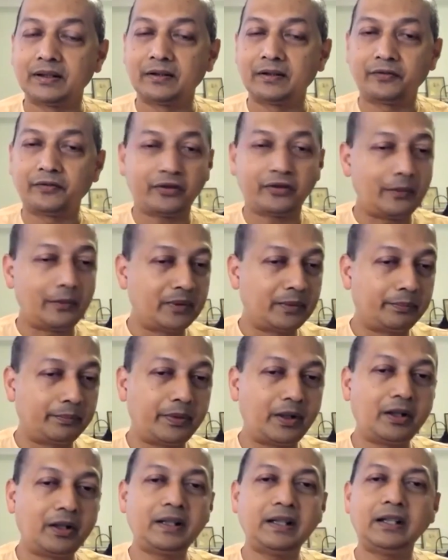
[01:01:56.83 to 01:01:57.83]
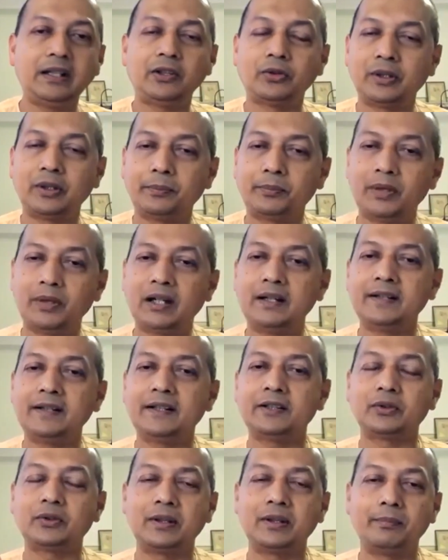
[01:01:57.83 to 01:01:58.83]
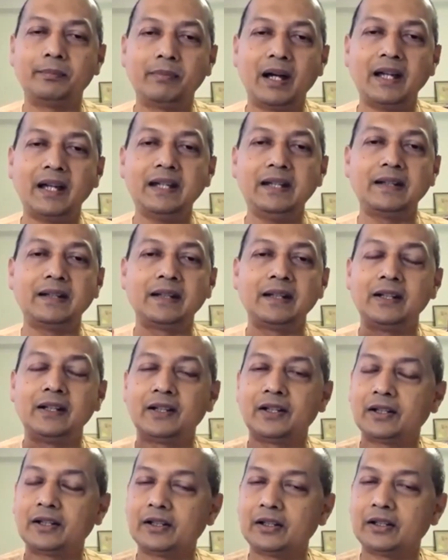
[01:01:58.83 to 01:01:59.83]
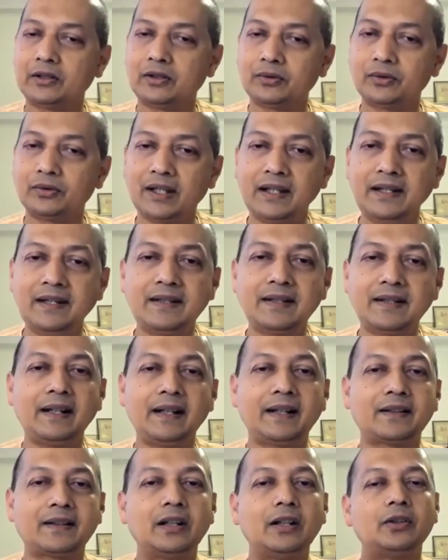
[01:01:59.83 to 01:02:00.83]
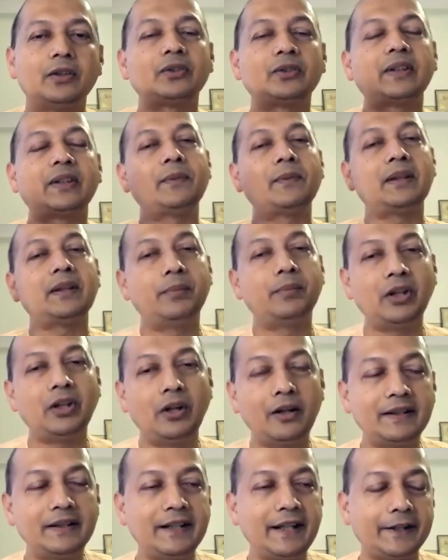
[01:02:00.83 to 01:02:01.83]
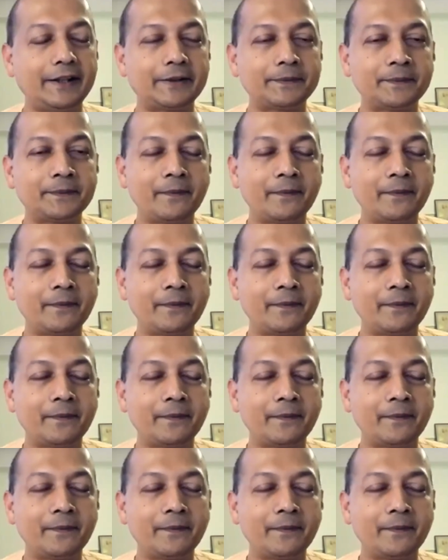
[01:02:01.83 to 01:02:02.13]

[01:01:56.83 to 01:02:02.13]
from the body to the prana, to the mind, to the intellect, to something beyond that.